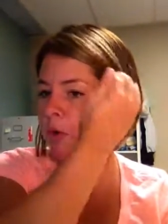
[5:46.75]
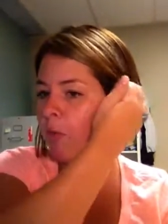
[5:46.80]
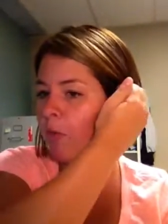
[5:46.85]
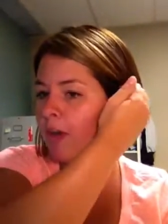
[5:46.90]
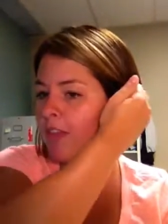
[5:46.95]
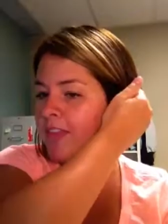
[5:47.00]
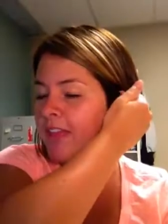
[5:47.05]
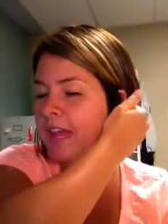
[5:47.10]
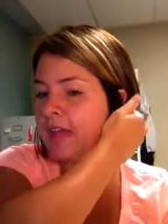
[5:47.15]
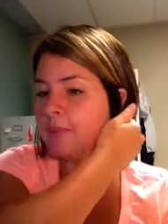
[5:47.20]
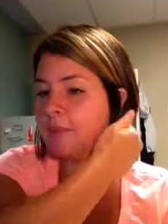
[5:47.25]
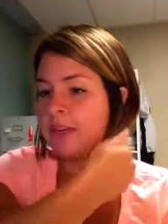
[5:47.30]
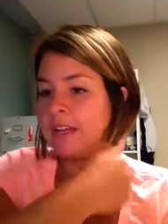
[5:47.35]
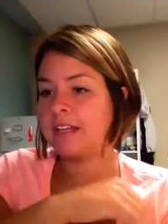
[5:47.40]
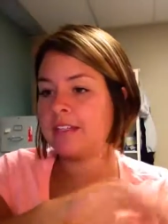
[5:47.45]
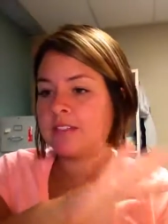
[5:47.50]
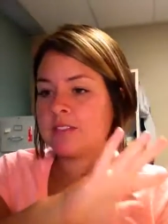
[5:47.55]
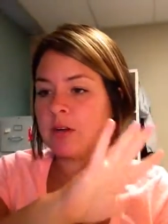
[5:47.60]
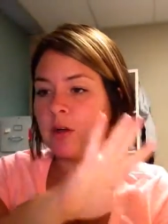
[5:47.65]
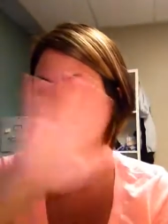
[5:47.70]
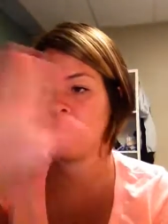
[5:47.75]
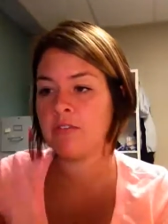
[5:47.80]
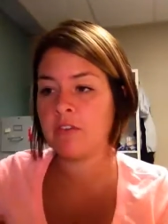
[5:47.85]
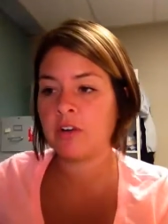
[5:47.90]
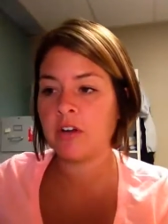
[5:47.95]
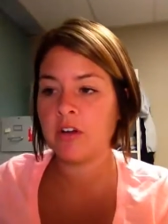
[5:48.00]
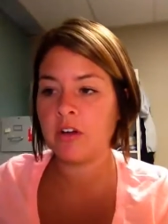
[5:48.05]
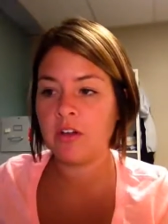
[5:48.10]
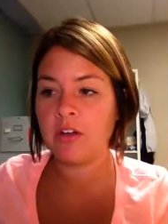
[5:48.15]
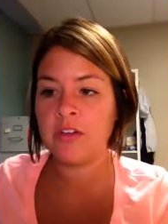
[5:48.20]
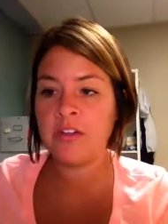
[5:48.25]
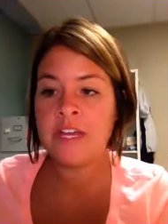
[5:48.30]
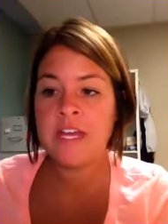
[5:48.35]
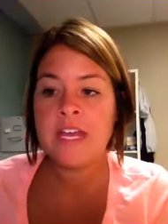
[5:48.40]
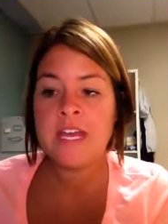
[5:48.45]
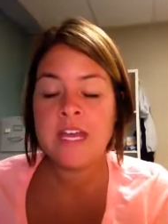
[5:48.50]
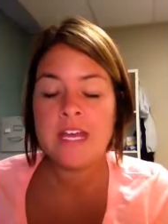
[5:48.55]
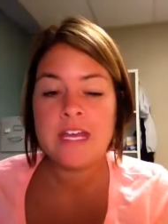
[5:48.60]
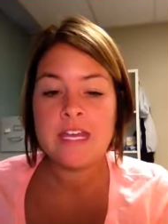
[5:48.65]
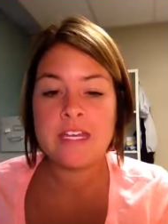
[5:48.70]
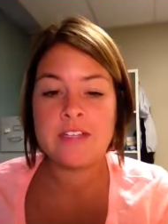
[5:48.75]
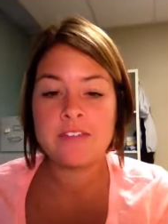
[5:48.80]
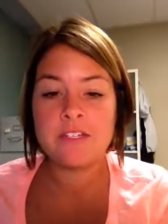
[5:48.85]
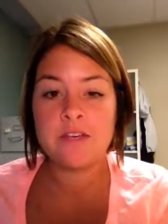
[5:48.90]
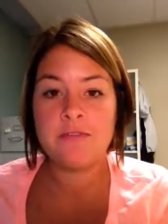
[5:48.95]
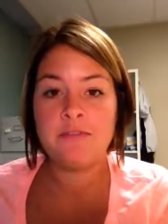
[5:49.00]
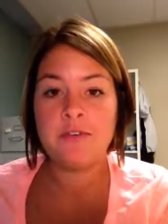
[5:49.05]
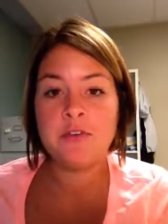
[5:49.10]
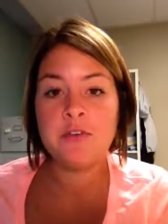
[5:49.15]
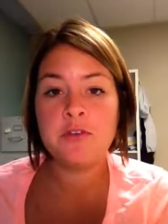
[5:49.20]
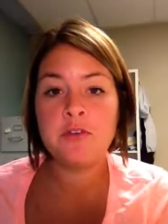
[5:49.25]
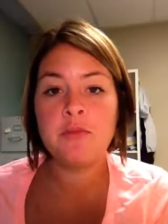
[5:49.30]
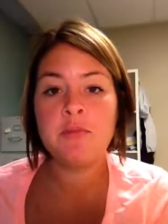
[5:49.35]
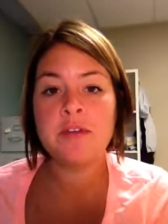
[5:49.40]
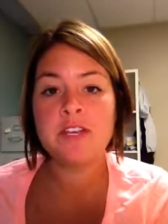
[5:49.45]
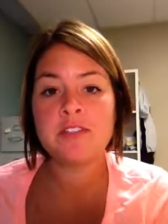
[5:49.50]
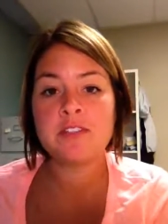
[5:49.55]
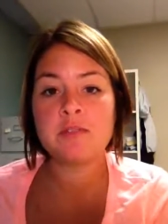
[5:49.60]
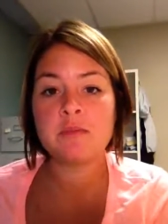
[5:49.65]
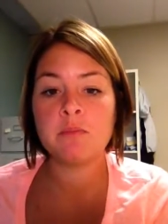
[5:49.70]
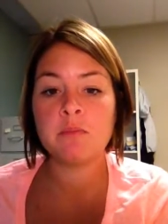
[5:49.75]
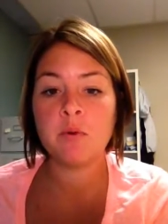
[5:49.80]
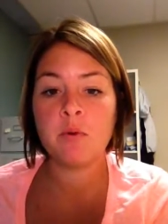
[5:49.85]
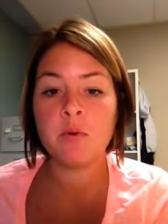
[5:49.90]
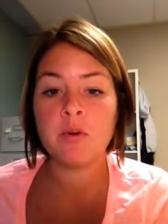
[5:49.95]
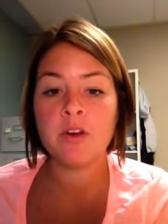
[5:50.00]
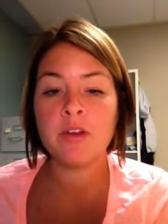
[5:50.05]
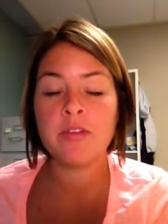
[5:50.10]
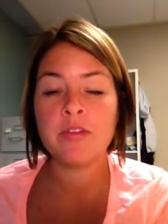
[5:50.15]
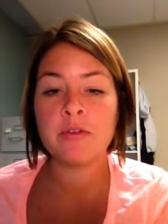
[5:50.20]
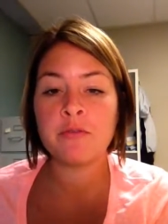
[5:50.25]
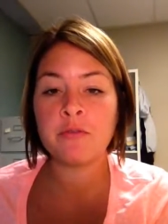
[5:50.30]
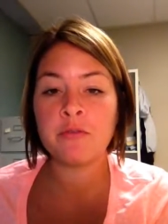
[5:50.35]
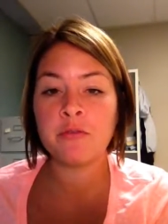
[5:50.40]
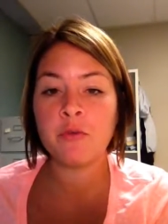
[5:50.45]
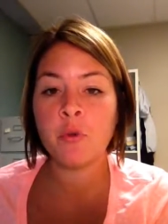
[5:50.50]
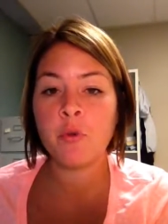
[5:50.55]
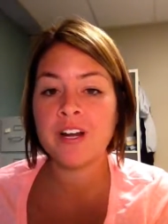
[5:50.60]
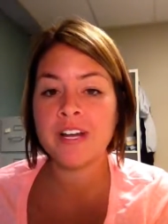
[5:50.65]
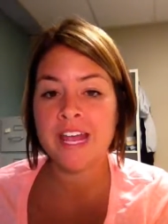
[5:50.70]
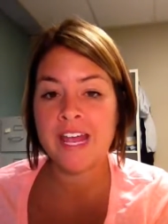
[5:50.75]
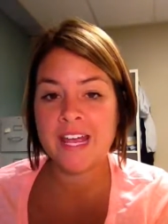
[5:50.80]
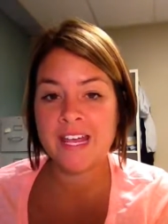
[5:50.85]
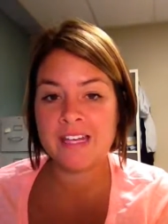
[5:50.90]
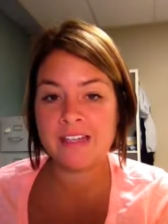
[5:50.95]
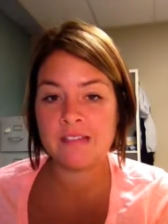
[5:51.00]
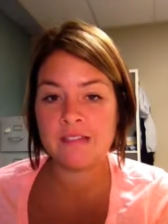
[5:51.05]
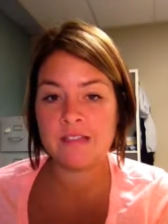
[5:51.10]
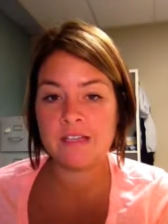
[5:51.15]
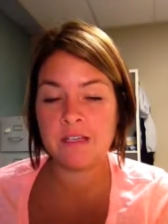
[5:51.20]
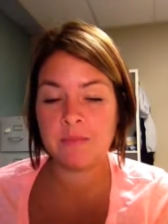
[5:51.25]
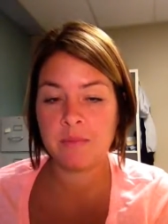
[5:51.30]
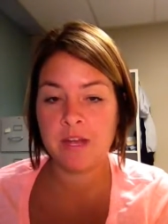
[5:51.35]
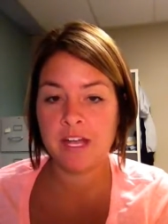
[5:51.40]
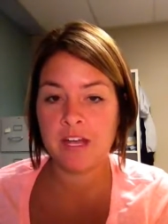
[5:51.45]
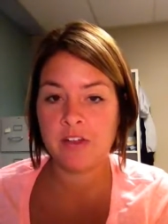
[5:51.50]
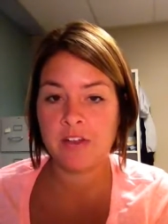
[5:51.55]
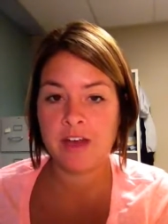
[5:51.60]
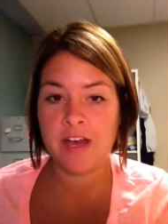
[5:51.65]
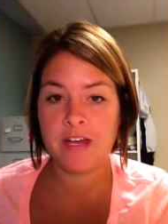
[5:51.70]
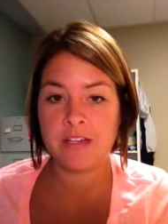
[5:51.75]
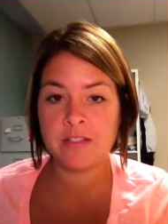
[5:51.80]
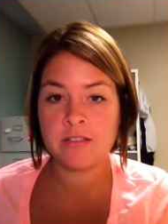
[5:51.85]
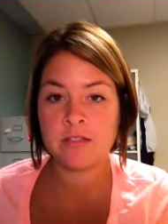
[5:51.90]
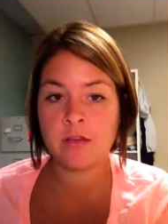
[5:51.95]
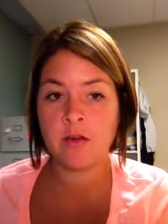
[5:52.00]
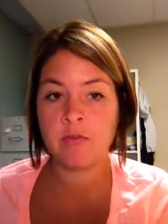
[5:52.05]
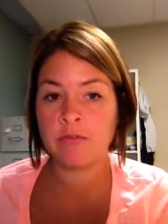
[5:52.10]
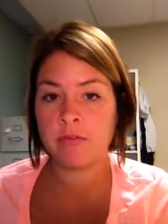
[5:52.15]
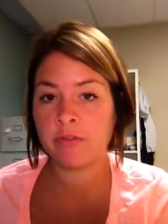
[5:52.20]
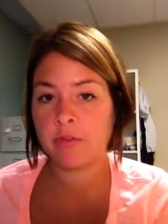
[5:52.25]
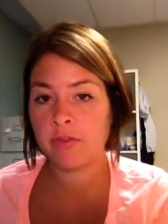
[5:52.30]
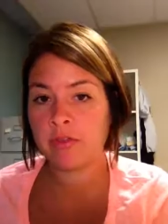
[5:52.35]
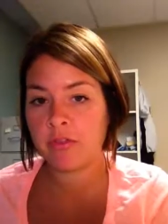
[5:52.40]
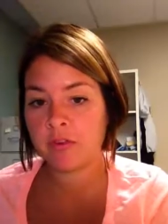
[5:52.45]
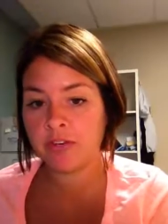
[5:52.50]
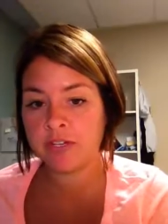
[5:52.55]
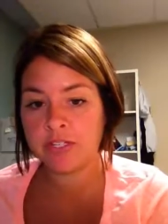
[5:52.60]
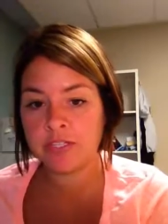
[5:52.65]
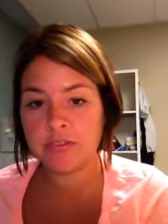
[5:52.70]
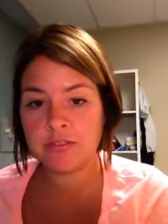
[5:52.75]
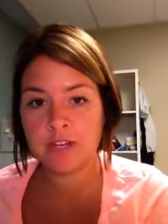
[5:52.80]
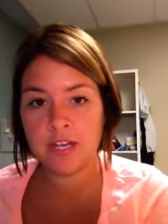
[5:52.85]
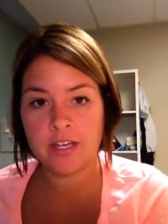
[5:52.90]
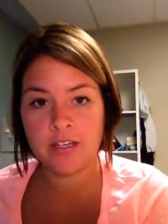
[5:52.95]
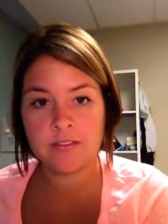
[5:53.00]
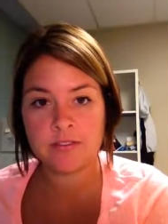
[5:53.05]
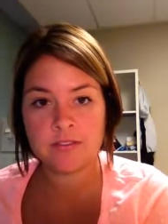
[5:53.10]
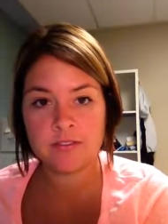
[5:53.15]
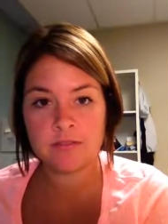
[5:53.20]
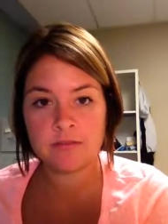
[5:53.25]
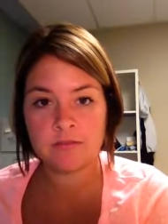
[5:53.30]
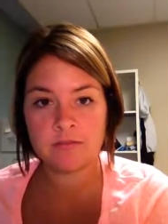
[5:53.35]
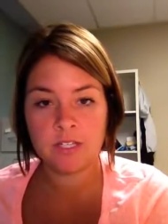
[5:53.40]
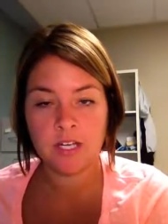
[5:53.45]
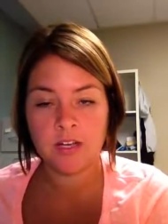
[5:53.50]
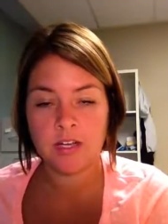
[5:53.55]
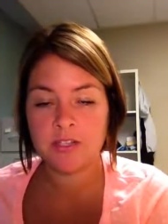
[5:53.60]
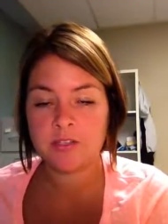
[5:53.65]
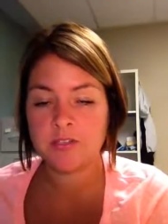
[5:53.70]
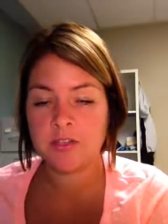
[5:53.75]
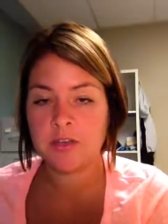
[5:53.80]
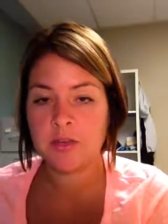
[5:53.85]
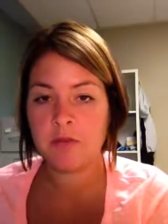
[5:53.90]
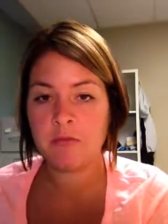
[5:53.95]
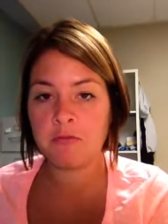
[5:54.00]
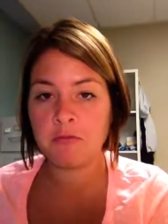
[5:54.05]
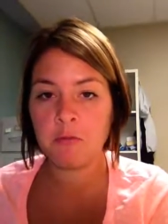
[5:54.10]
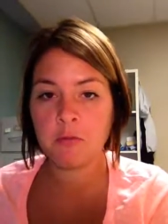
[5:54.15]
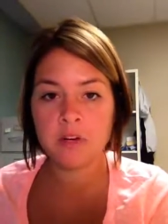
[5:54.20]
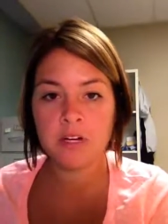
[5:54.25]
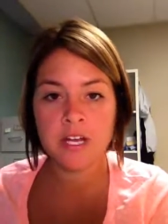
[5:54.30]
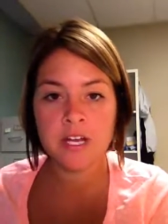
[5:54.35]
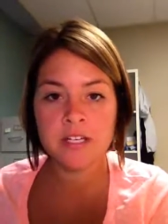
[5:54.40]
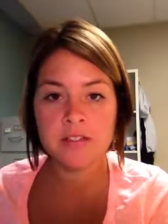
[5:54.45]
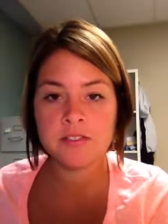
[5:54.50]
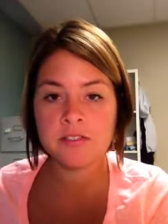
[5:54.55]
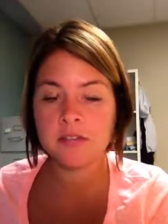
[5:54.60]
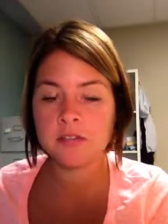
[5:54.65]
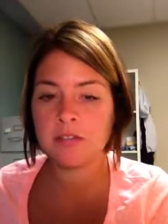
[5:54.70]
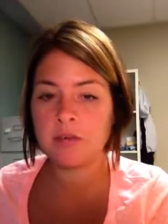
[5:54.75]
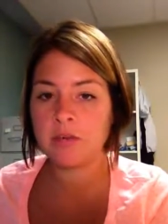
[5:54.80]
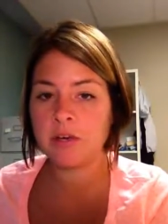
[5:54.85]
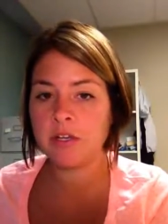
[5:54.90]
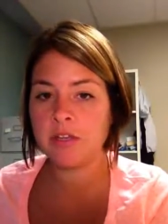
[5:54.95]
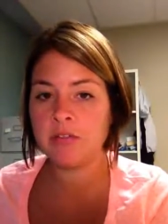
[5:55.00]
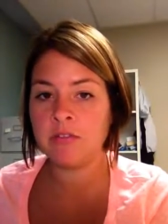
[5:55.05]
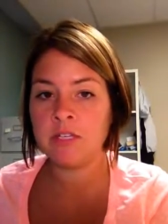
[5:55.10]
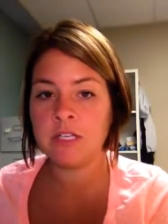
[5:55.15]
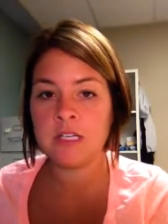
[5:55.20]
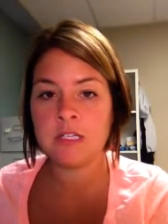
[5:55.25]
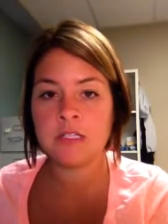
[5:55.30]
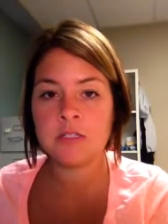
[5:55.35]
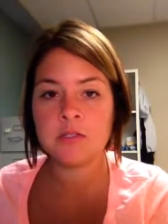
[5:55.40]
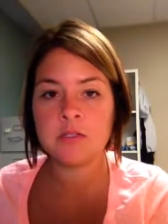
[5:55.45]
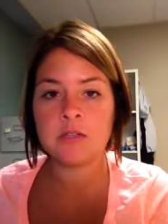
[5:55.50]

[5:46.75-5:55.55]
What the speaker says: What that means overall is if you miss more than 4 days in my class over the 32 days, all right, so you have 4 days to do what you need to.